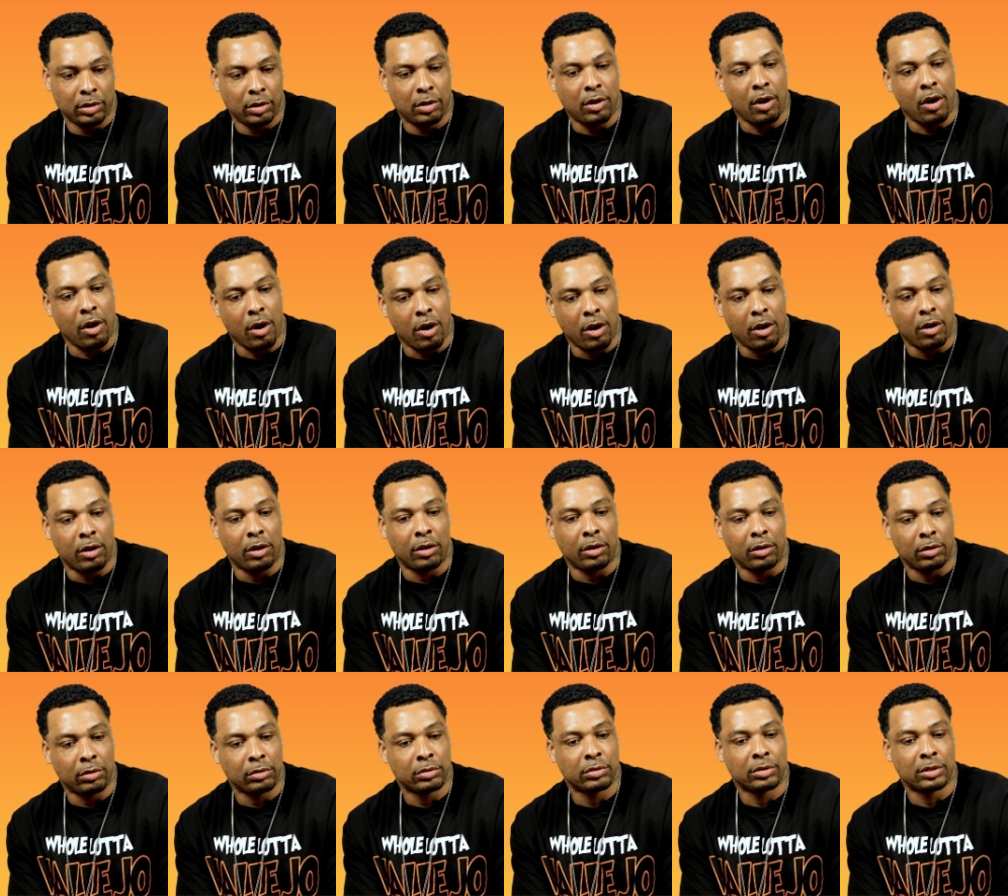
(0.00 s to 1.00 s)

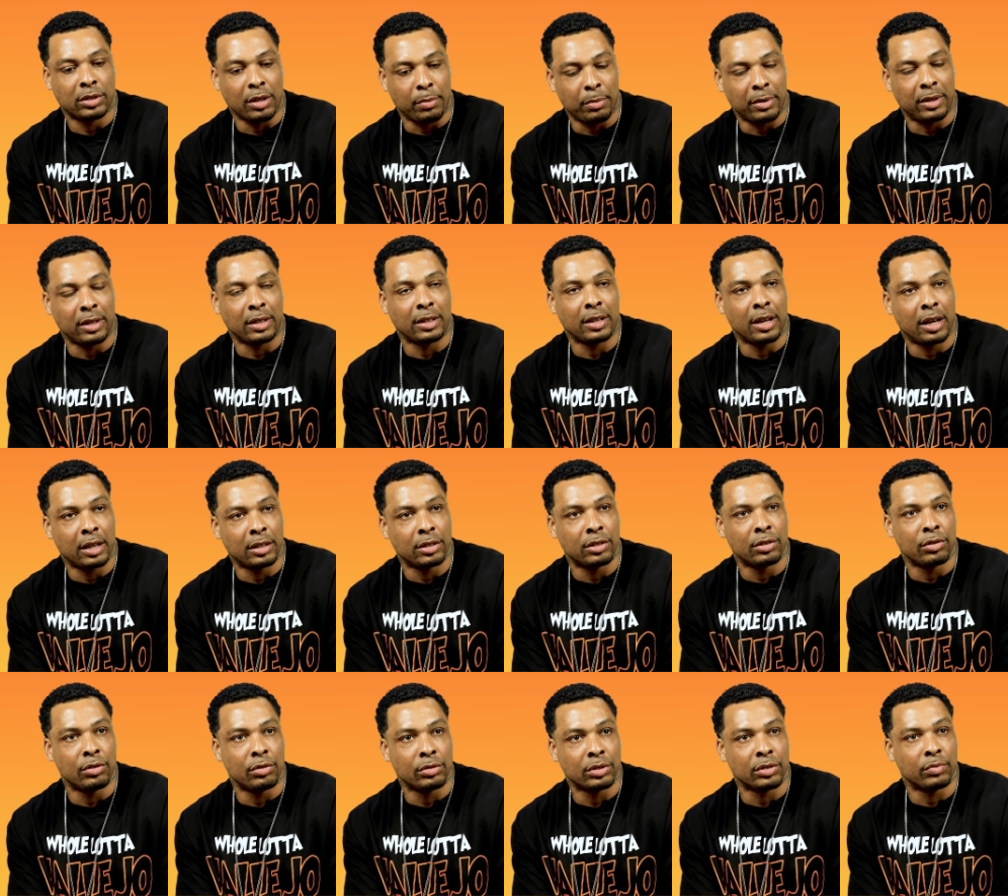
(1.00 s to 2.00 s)
call some of the young
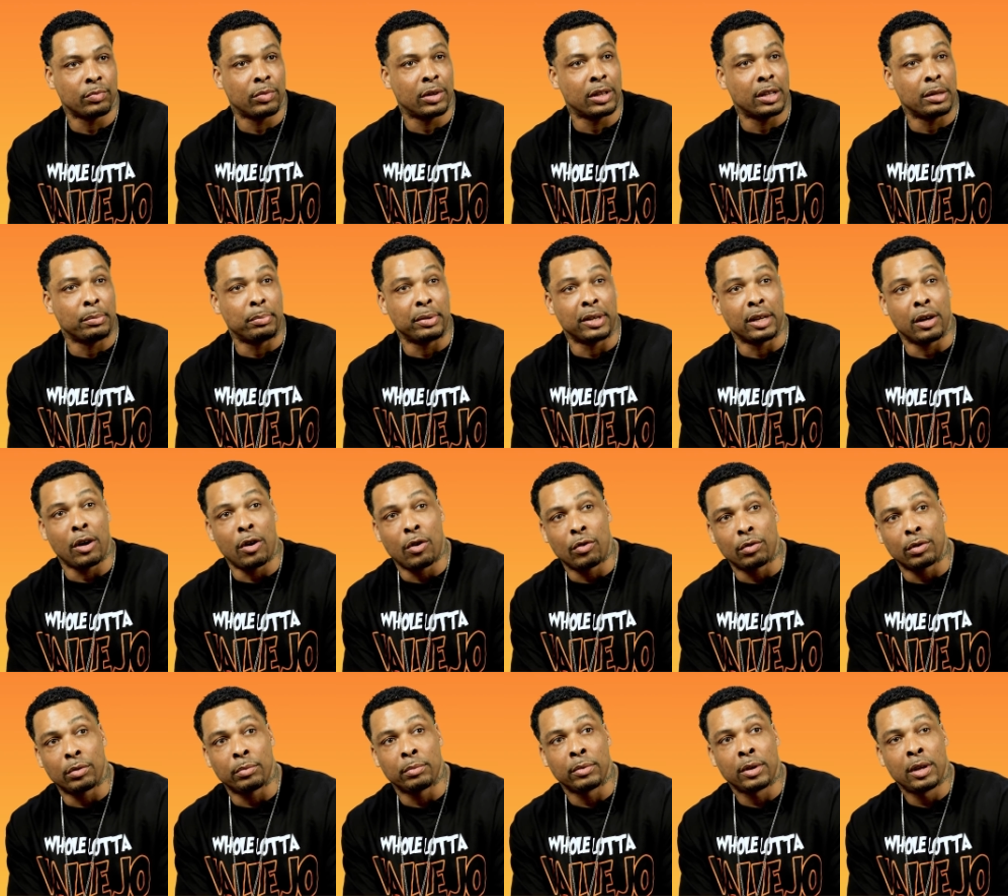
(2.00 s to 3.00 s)
dudes and really be
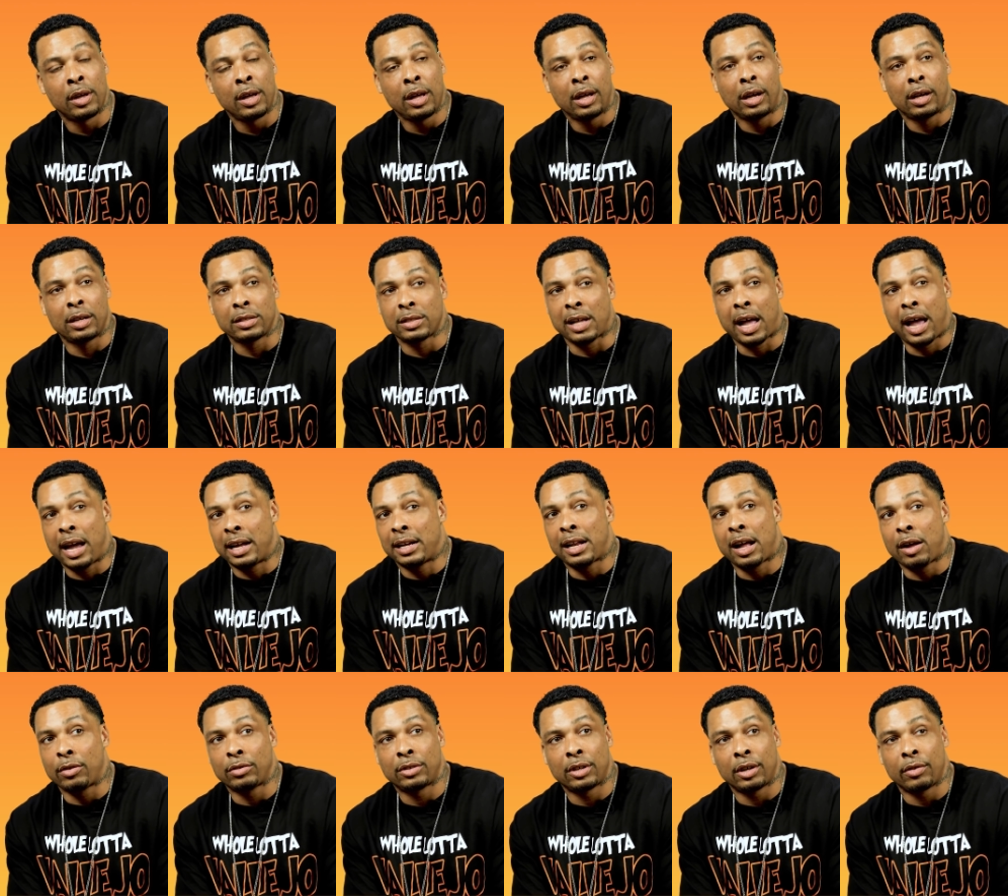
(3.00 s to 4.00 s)
on them because I ain't
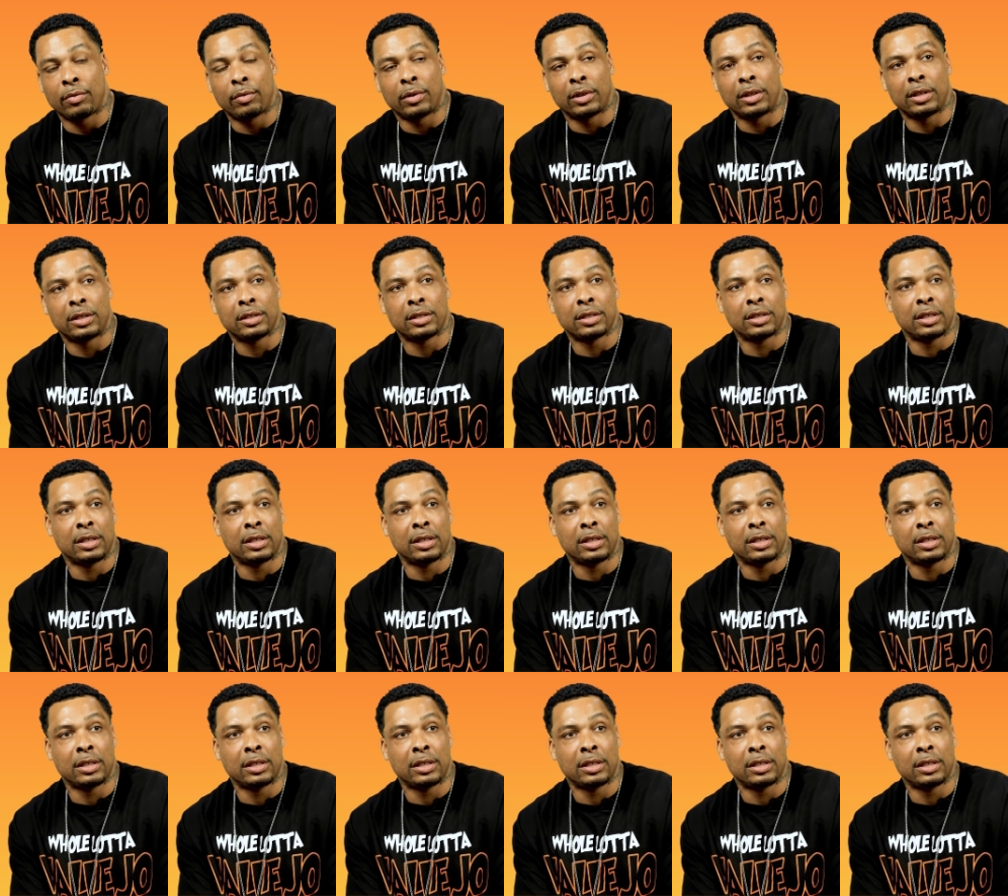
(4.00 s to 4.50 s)
out there really to